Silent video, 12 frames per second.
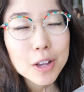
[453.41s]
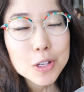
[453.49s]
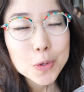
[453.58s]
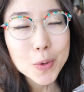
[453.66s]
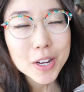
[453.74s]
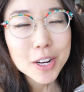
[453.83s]

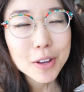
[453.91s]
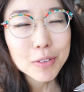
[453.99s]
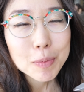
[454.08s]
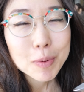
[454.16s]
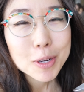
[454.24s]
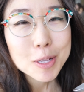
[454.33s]
Sweet enough
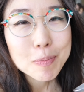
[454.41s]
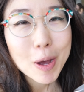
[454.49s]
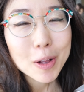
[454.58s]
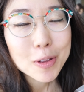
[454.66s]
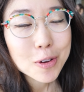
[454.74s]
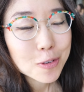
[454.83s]
to put a
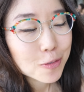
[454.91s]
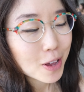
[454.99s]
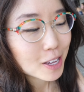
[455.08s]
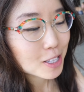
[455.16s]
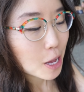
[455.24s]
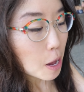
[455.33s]
smile on your
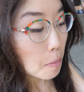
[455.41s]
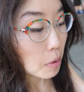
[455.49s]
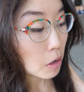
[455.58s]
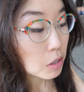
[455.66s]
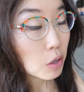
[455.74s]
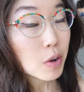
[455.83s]
face,
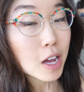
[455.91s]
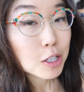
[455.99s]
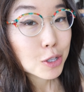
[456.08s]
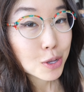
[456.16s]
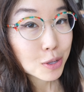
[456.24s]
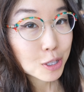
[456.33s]
but also
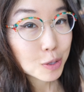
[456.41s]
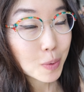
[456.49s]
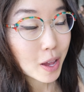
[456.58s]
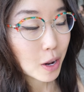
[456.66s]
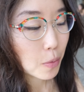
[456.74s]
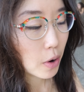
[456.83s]
not too
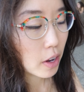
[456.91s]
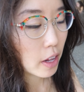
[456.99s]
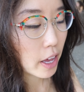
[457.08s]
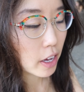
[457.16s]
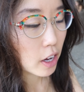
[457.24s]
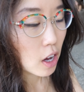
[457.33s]
sweet where you're
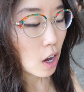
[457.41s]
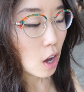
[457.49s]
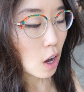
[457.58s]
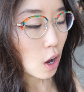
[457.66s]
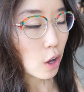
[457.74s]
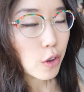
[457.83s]
like,
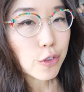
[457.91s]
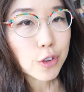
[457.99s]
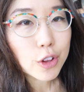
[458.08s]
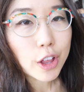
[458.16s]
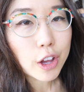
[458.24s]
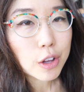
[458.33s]
you
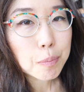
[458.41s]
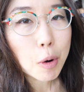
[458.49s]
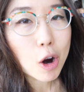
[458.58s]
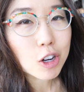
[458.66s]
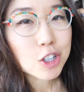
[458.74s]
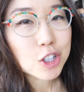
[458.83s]
feel like
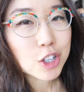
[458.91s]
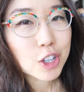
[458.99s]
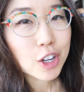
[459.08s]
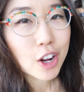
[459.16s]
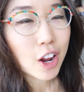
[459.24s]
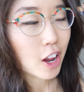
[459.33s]
parched
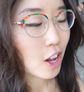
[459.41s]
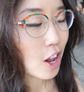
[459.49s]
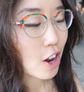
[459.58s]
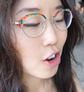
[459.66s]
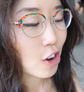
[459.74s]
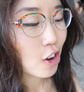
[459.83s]

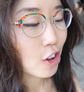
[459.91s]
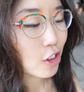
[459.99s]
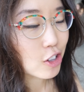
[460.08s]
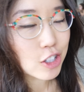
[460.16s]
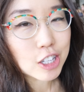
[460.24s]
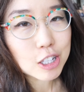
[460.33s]
and
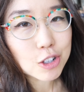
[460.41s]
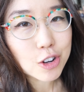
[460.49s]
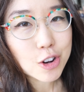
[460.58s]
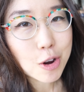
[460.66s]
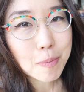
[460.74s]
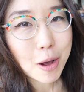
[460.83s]
there's a desert
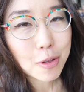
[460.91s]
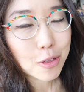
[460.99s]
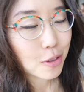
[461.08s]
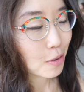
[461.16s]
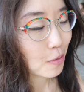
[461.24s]
in your mouth.